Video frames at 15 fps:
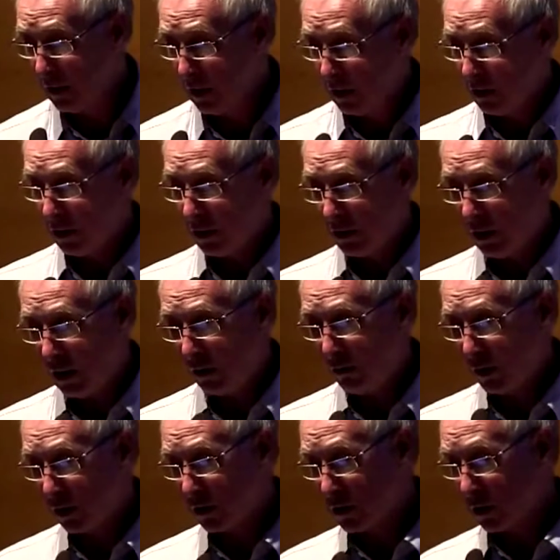the
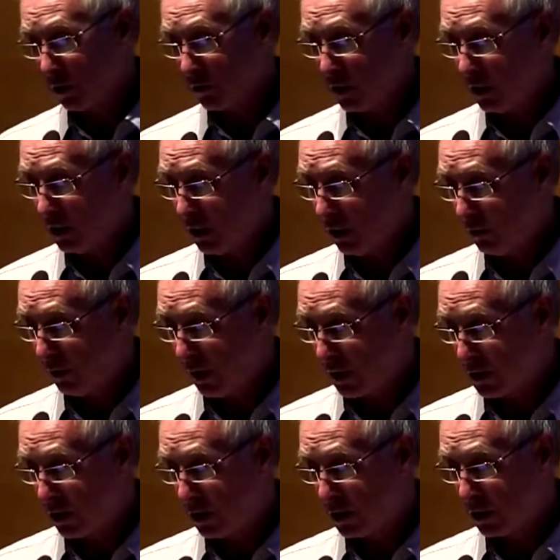efficacy of DNA
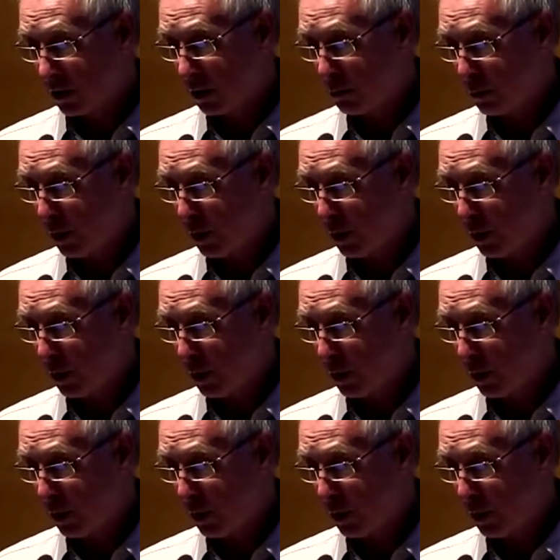vaccines can